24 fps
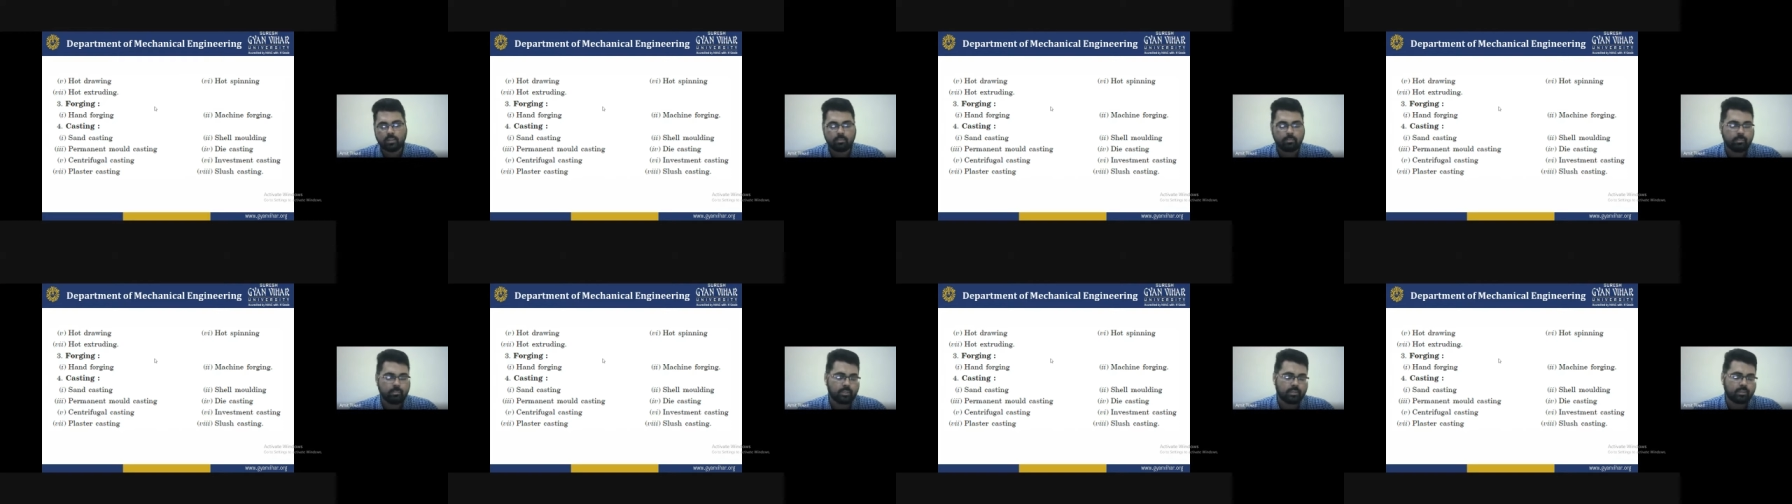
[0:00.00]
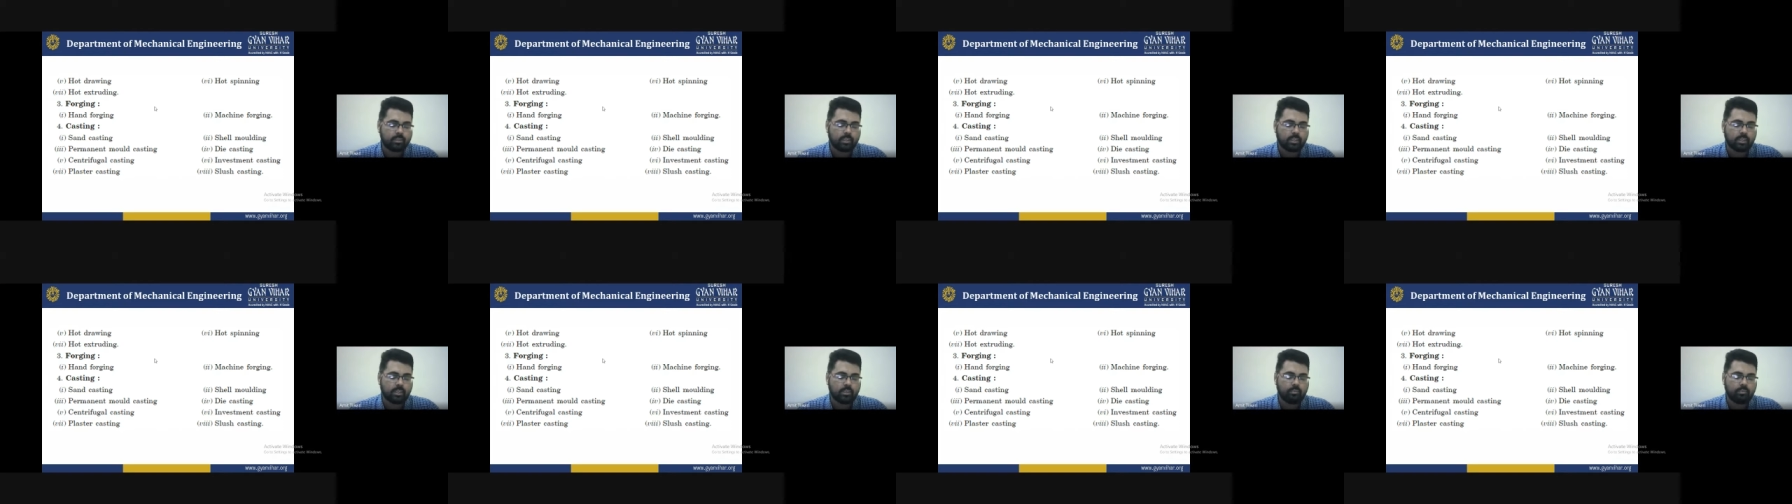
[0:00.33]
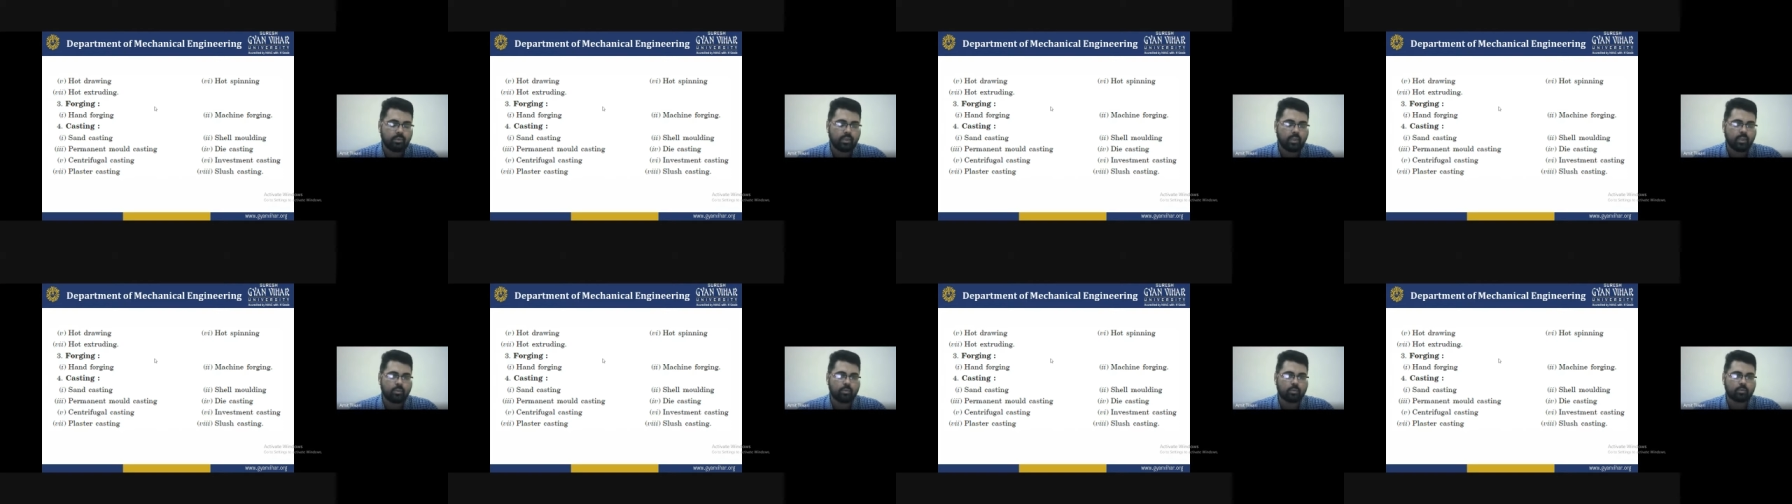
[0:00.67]
Basically,
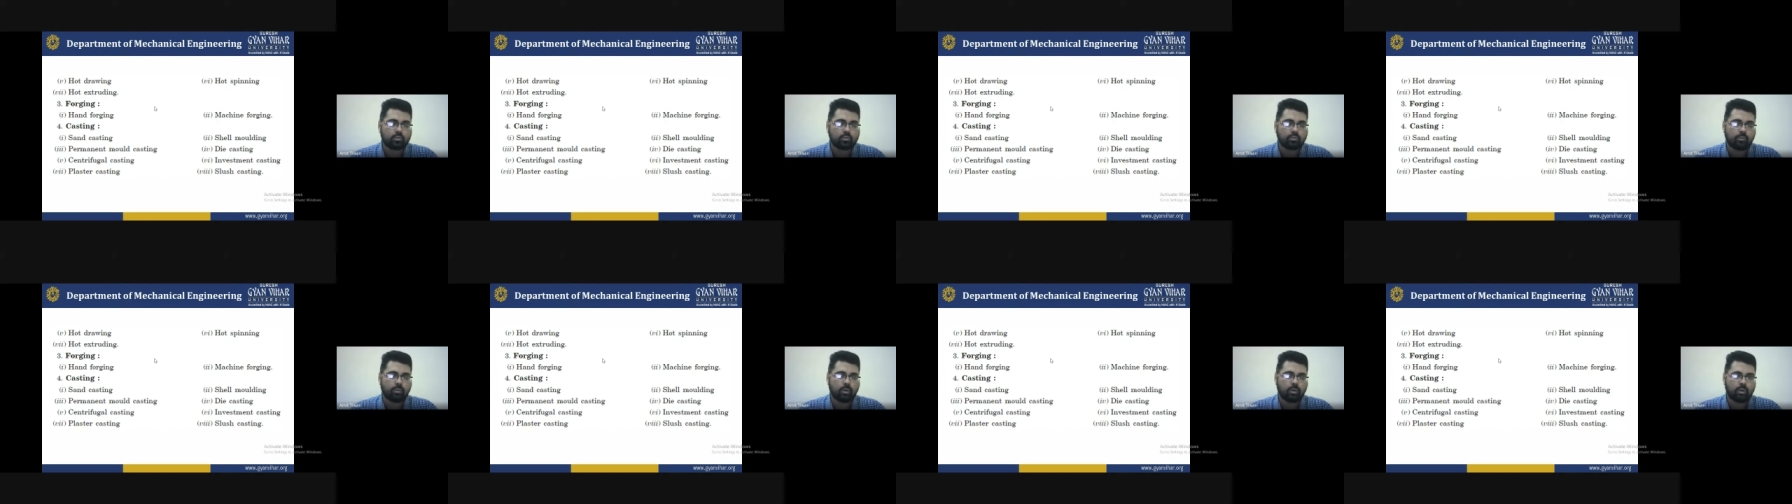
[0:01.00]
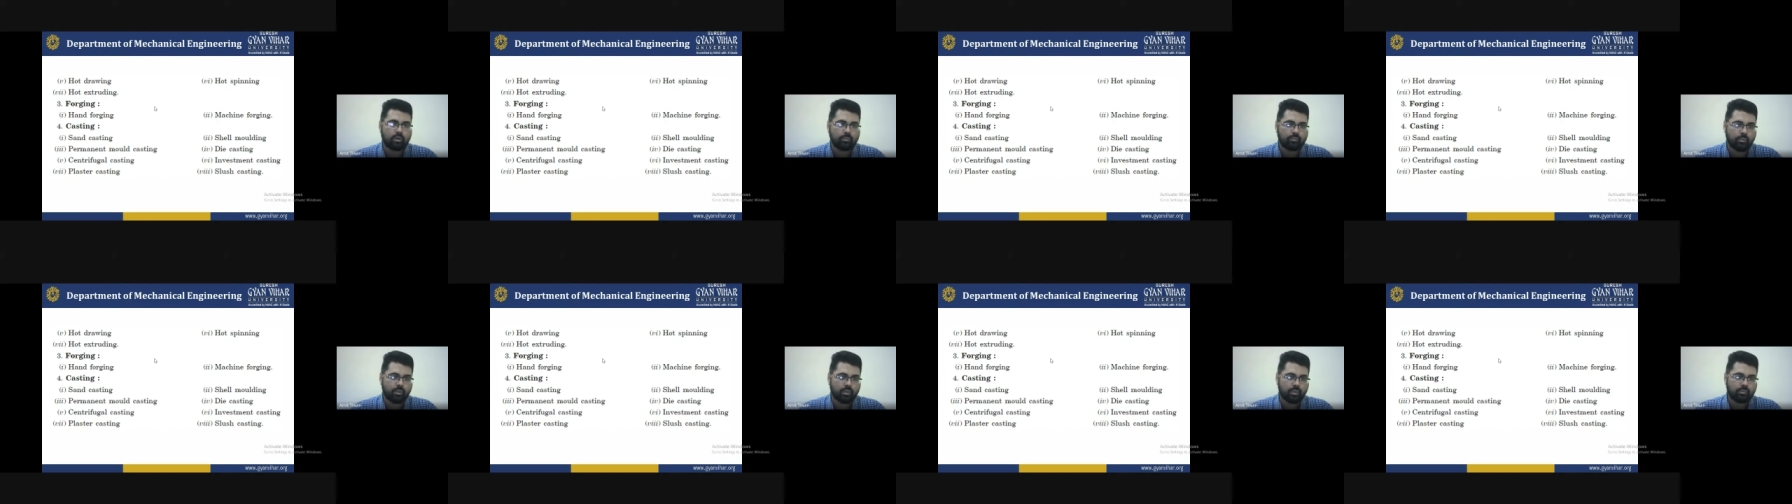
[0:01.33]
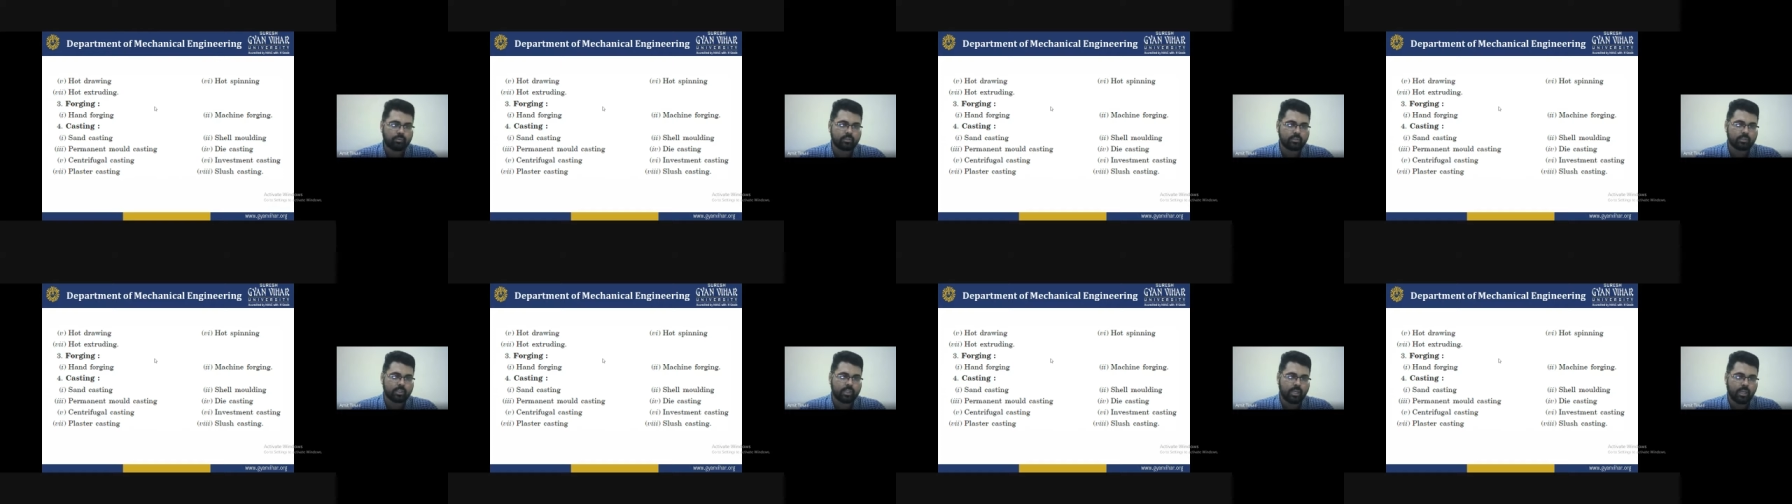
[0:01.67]
we are used for that. One
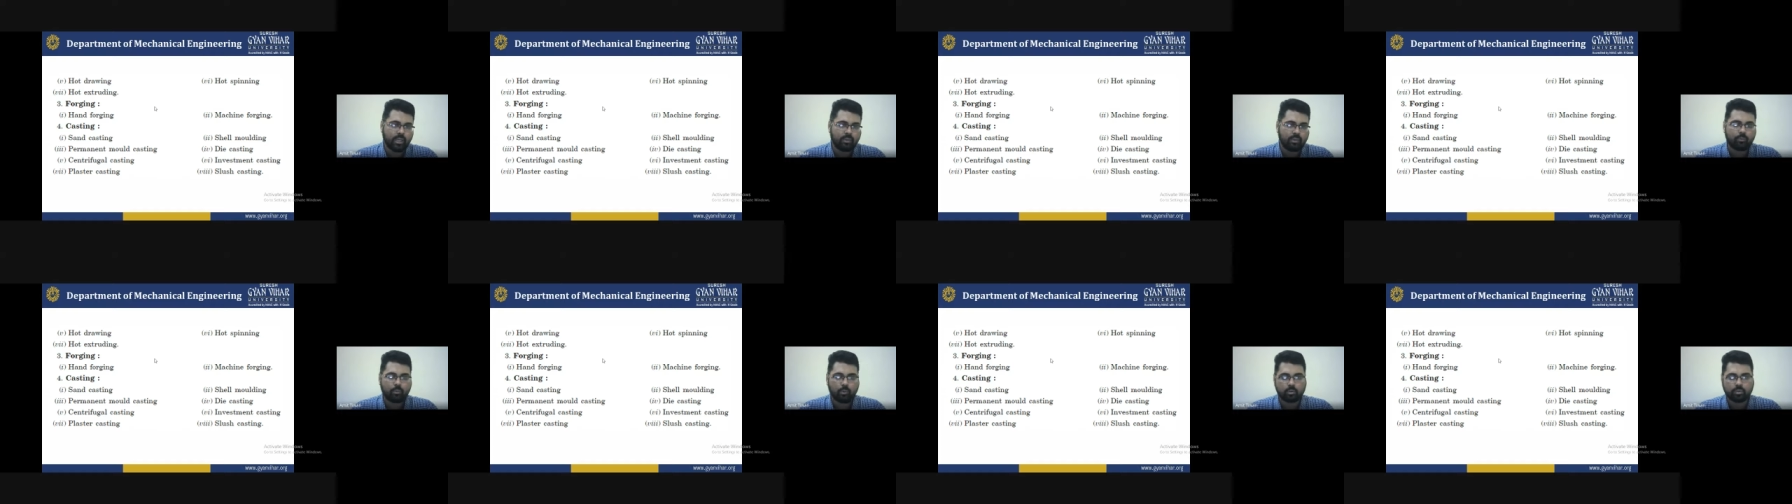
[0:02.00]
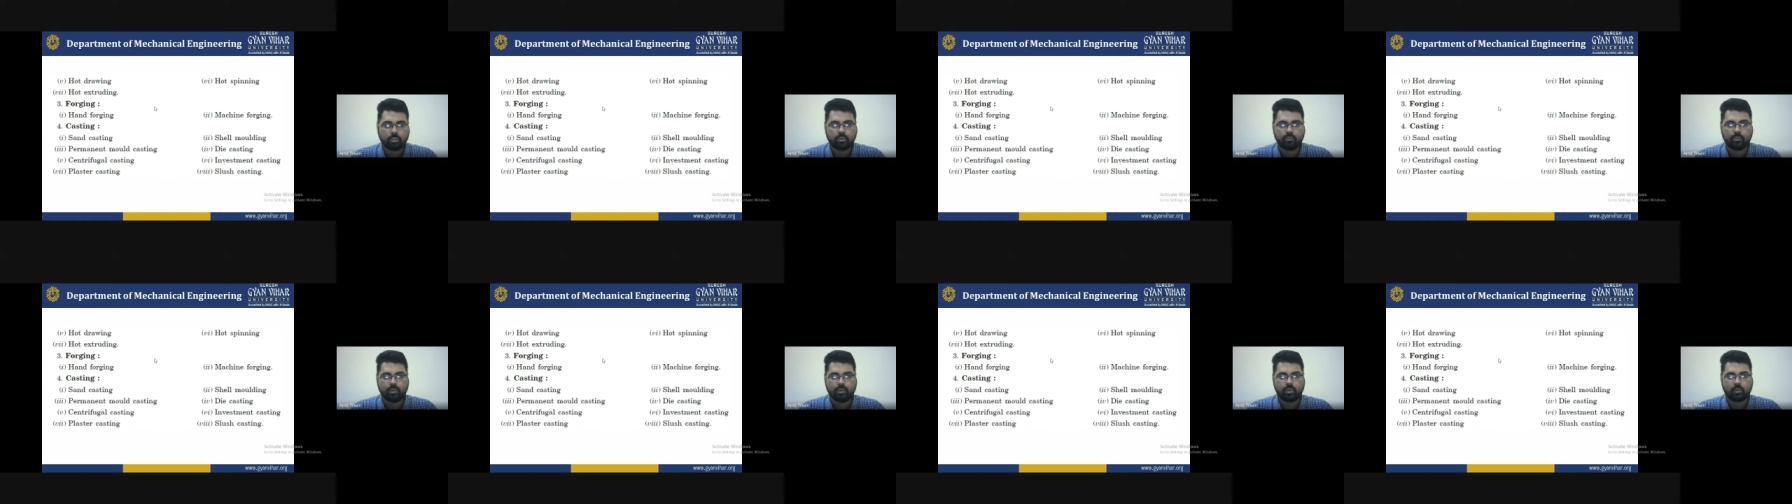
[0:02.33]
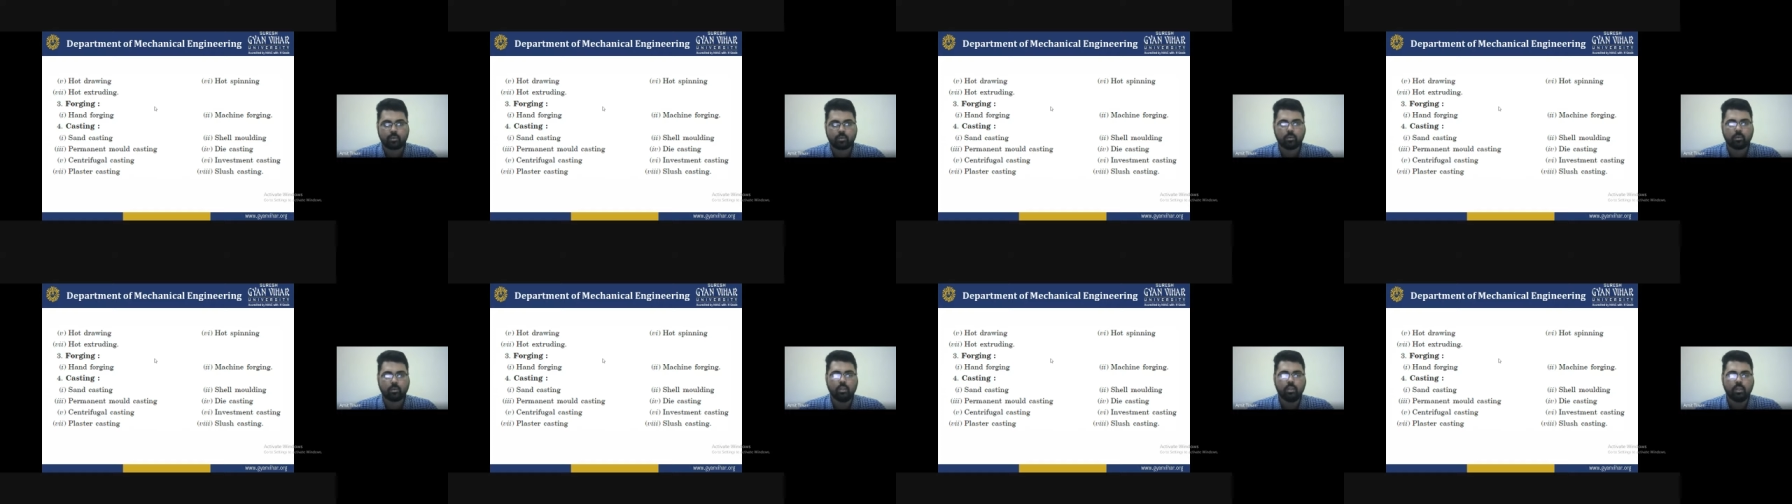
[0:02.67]
is the hand forging, where
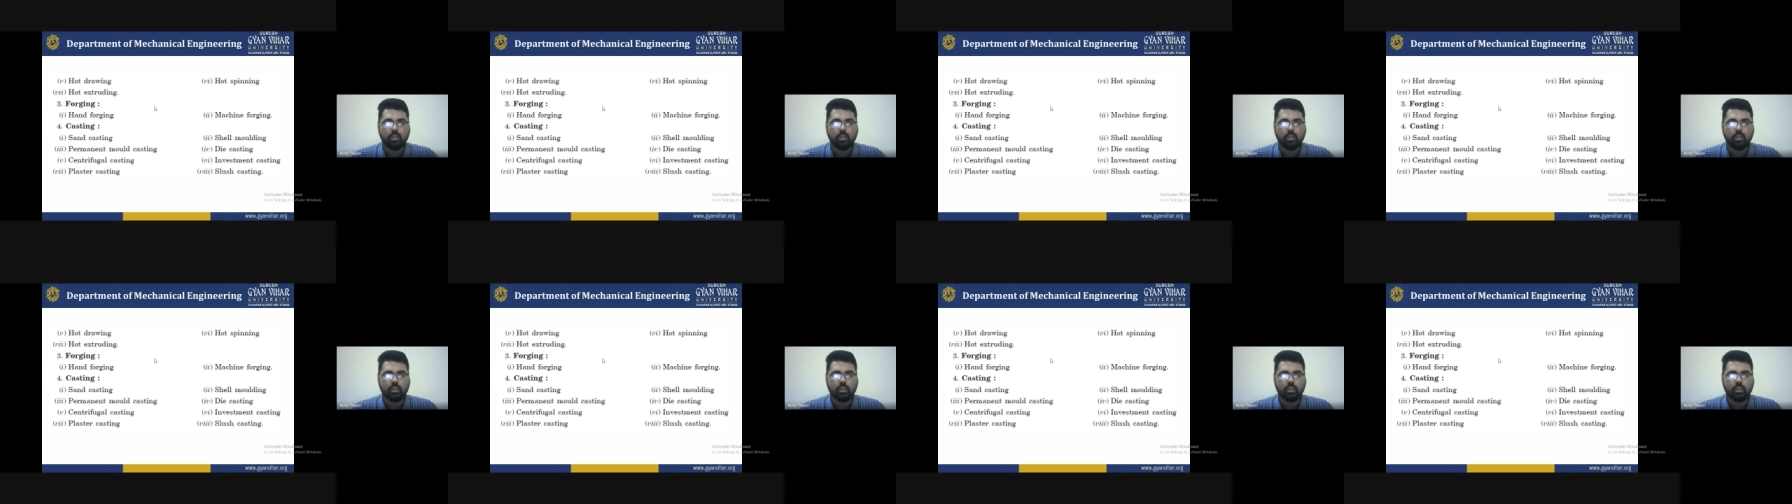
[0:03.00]
to